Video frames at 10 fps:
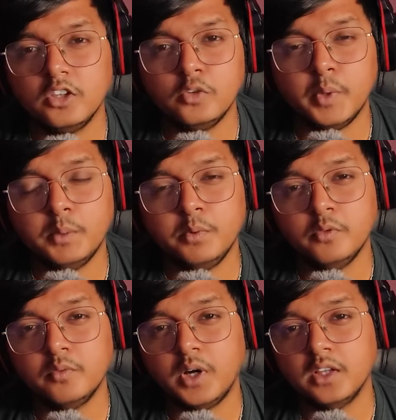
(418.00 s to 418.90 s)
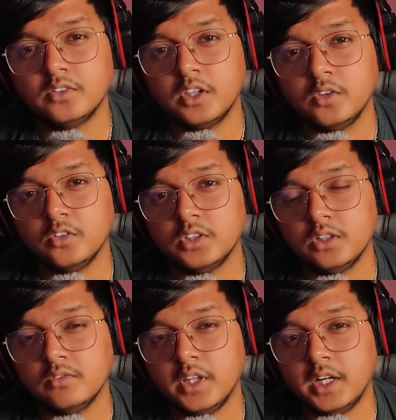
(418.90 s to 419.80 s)
you might be asking
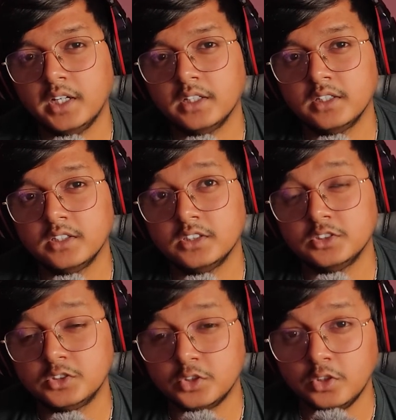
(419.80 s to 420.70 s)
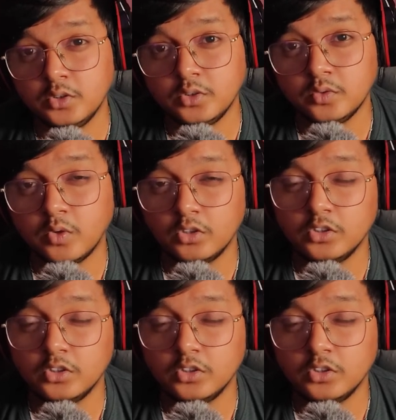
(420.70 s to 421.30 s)
yourself that should you watch